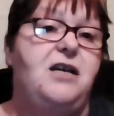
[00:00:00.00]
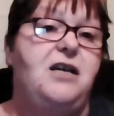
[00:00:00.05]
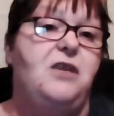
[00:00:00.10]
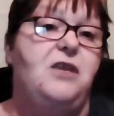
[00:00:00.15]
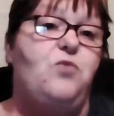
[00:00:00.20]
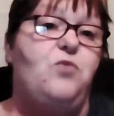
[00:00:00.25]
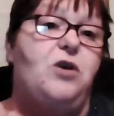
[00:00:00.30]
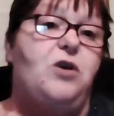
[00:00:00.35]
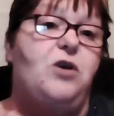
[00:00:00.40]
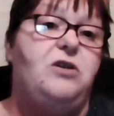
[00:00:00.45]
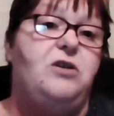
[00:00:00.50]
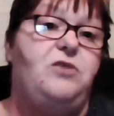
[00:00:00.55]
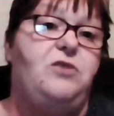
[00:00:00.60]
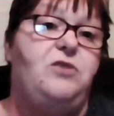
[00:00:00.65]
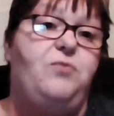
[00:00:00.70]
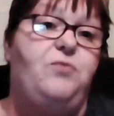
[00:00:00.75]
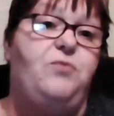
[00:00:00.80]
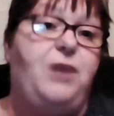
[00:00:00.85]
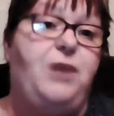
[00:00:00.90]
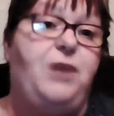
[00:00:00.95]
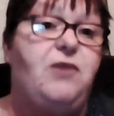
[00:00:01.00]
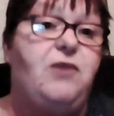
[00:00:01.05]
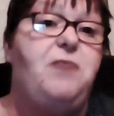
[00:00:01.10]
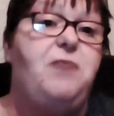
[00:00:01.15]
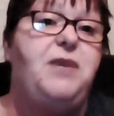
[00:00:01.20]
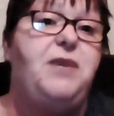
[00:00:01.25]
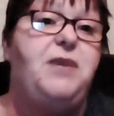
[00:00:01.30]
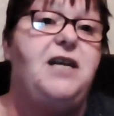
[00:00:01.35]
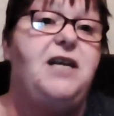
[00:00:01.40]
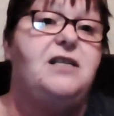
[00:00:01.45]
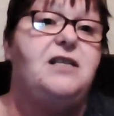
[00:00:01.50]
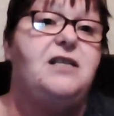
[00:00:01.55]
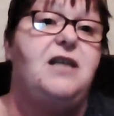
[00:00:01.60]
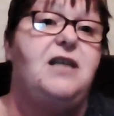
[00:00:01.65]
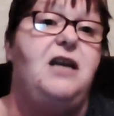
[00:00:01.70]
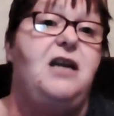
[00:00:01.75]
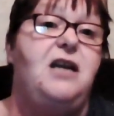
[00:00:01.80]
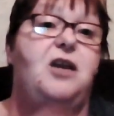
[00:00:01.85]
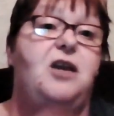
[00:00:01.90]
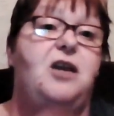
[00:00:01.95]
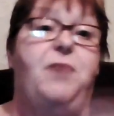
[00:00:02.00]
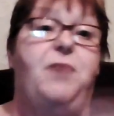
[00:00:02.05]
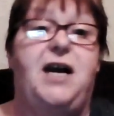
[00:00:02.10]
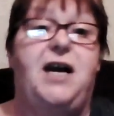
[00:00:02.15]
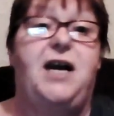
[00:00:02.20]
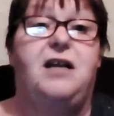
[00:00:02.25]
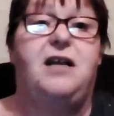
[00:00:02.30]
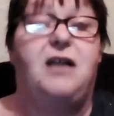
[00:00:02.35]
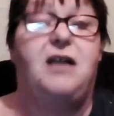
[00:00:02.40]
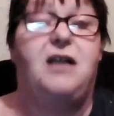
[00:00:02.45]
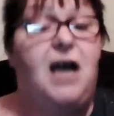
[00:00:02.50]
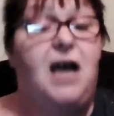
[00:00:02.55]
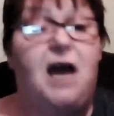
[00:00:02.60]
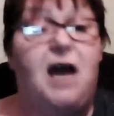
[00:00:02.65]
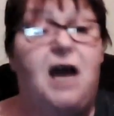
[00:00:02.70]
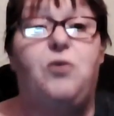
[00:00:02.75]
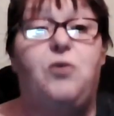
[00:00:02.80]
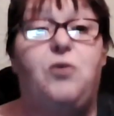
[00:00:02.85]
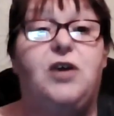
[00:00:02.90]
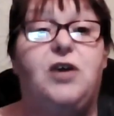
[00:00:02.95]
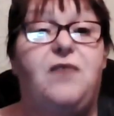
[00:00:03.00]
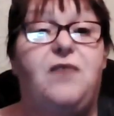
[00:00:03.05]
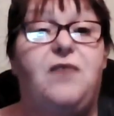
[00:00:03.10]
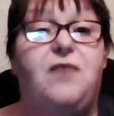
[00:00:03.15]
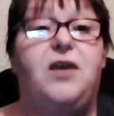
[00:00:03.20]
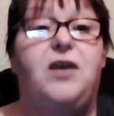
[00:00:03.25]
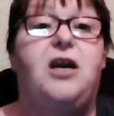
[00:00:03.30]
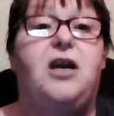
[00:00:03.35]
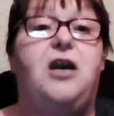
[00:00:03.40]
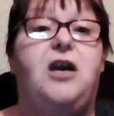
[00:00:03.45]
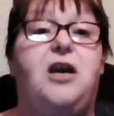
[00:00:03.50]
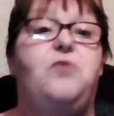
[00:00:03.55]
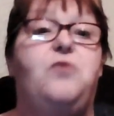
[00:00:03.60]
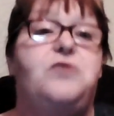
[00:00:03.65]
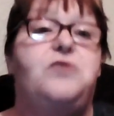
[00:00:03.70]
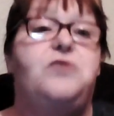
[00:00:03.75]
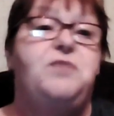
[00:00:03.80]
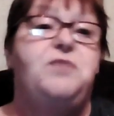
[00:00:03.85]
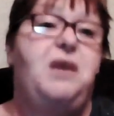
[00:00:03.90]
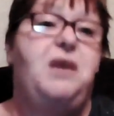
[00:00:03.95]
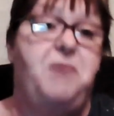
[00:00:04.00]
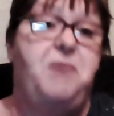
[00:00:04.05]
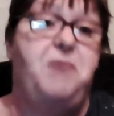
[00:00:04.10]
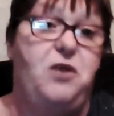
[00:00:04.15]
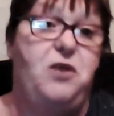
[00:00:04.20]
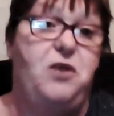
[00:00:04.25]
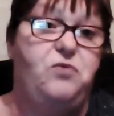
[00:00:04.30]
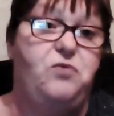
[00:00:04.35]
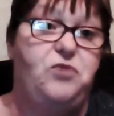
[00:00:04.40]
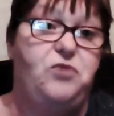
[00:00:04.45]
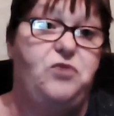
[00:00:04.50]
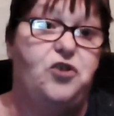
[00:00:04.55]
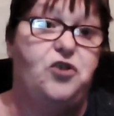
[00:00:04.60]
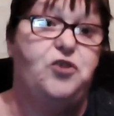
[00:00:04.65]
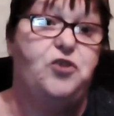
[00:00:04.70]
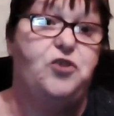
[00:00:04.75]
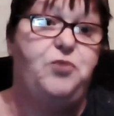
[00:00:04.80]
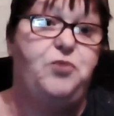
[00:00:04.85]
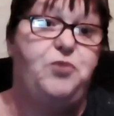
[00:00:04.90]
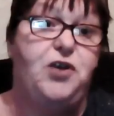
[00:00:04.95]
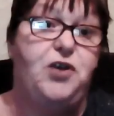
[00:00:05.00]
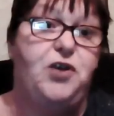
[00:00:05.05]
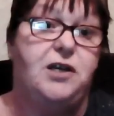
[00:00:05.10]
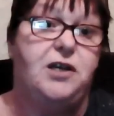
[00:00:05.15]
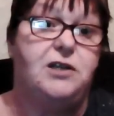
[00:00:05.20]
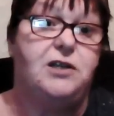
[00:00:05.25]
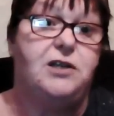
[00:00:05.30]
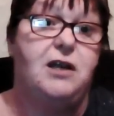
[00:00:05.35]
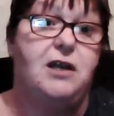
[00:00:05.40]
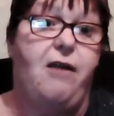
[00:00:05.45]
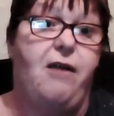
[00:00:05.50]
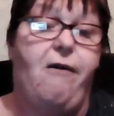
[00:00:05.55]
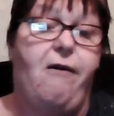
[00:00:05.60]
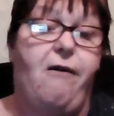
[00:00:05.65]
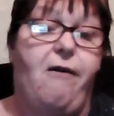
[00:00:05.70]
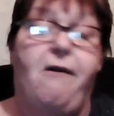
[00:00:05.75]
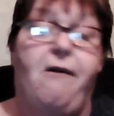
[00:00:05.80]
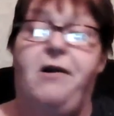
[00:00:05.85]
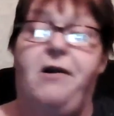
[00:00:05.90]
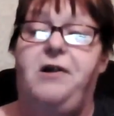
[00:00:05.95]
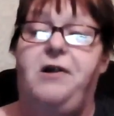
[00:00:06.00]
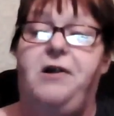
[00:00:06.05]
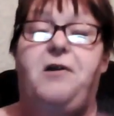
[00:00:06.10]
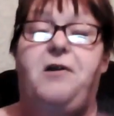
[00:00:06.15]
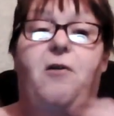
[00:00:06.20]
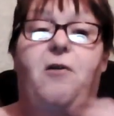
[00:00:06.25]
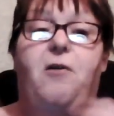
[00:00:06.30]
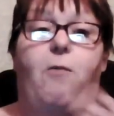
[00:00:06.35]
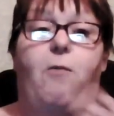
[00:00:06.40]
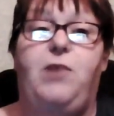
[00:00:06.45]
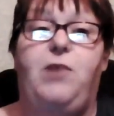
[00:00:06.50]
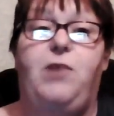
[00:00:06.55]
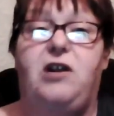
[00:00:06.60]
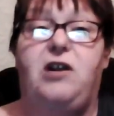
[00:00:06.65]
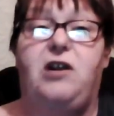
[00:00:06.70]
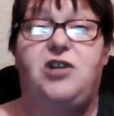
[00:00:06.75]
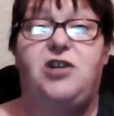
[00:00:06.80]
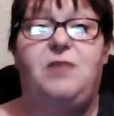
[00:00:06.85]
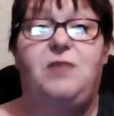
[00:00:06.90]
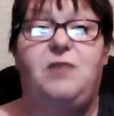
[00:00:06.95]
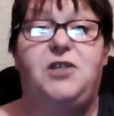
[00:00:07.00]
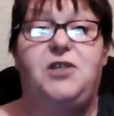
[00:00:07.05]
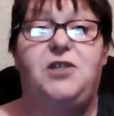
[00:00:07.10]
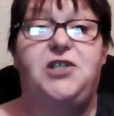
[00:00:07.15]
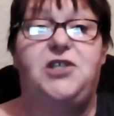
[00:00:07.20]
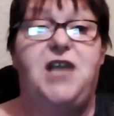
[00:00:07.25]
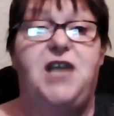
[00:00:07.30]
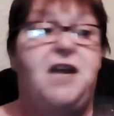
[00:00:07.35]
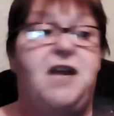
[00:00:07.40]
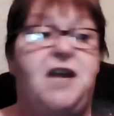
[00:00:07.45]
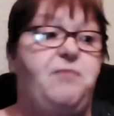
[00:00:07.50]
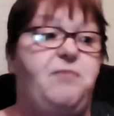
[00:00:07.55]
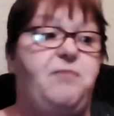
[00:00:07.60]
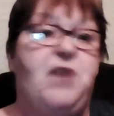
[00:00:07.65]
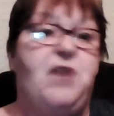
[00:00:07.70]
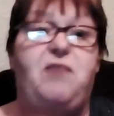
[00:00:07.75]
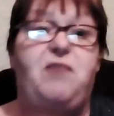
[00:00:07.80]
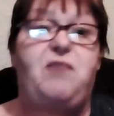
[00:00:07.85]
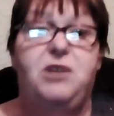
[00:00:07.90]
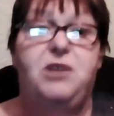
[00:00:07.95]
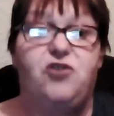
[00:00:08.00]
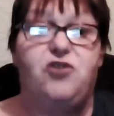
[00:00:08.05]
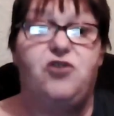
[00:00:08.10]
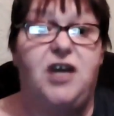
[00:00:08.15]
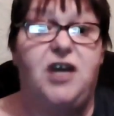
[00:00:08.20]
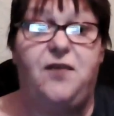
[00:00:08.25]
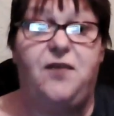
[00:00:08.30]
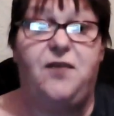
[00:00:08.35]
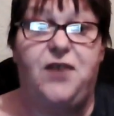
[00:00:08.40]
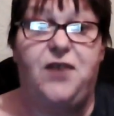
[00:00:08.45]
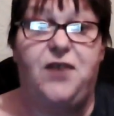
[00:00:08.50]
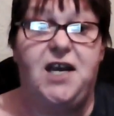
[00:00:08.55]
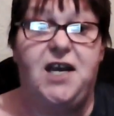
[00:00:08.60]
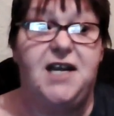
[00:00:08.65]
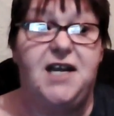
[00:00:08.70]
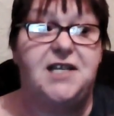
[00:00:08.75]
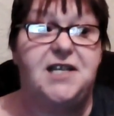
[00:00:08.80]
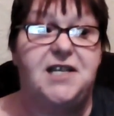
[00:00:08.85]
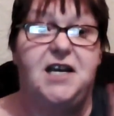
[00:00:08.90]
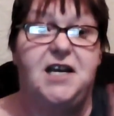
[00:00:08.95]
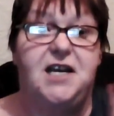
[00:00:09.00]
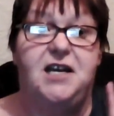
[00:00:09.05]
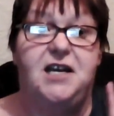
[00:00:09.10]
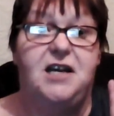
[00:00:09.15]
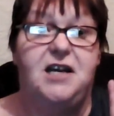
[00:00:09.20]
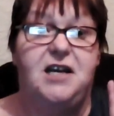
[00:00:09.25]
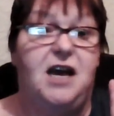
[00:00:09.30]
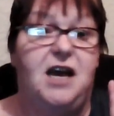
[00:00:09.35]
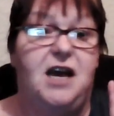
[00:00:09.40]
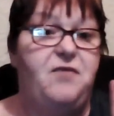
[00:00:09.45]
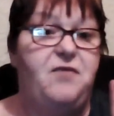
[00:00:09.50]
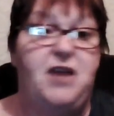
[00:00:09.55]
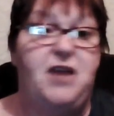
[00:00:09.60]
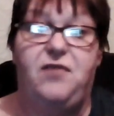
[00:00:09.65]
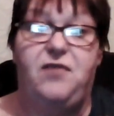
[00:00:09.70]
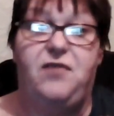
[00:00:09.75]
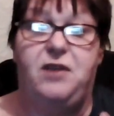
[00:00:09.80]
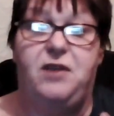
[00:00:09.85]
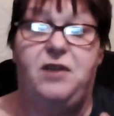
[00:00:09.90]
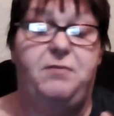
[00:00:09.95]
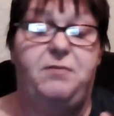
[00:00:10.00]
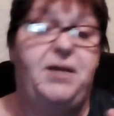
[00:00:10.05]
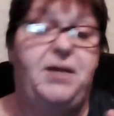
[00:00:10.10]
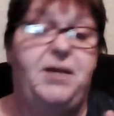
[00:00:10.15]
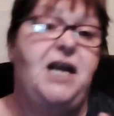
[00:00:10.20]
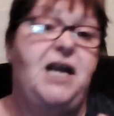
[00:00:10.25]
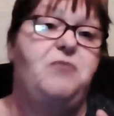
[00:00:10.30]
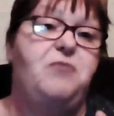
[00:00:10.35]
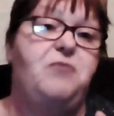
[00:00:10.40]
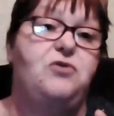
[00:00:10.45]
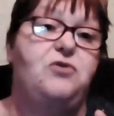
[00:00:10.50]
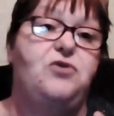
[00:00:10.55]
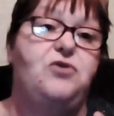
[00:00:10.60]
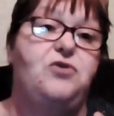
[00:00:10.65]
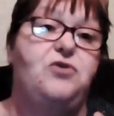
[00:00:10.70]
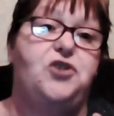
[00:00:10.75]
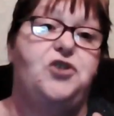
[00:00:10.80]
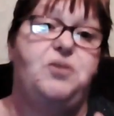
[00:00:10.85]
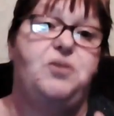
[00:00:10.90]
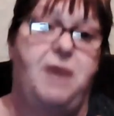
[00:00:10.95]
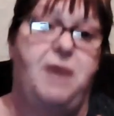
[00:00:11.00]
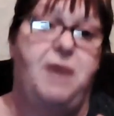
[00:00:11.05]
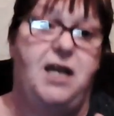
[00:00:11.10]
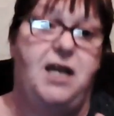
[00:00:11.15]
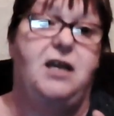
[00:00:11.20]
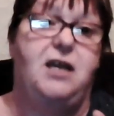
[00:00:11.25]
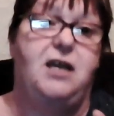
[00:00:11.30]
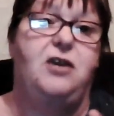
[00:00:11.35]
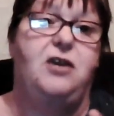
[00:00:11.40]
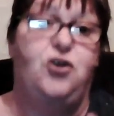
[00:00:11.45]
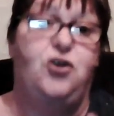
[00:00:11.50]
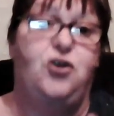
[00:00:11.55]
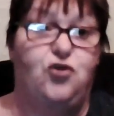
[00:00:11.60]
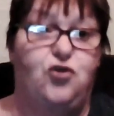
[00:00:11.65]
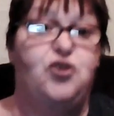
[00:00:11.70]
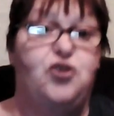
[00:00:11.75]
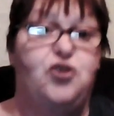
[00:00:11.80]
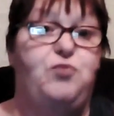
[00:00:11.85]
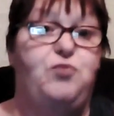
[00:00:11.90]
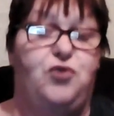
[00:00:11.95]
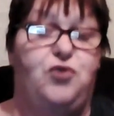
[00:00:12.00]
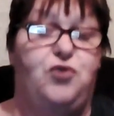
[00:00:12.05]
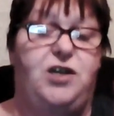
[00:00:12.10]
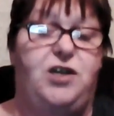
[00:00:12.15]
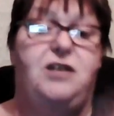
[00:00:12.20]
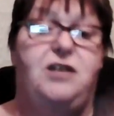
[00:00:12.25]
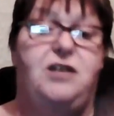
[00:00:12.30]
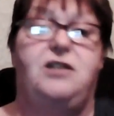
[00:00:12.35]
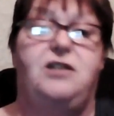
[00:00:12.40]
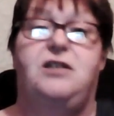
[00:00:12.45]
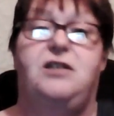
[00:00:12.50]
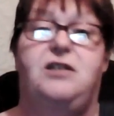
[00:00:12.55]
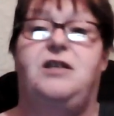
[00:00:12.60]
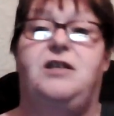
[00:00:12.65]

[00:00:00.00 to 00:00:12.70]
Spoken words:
and what Big Red Bear said about I will give it a go to make my own Yorkshire puddings. But same as I say, I've been trying for years and I've never been able to make Yorkshire puddings.